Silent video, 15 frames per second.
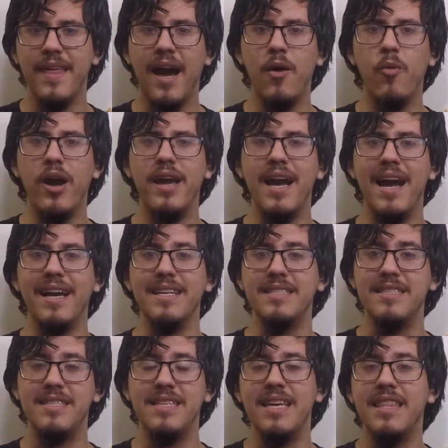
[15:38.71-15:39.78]
That way I
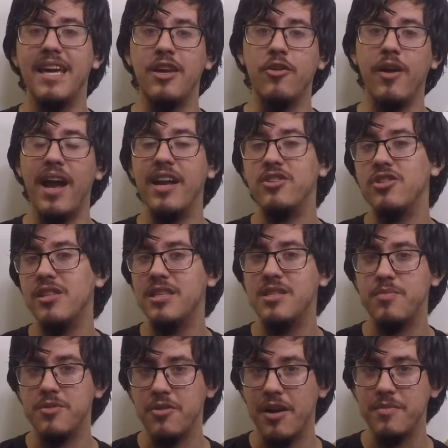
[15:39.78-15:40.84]
can see that you're
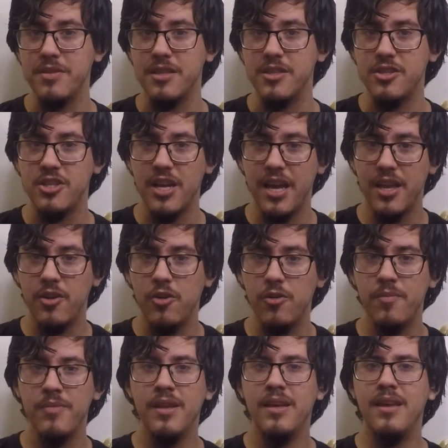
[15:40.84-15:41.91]
actually subscribed to the
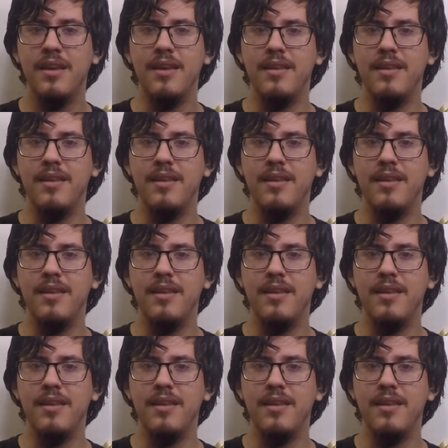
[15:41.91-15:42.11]
channel.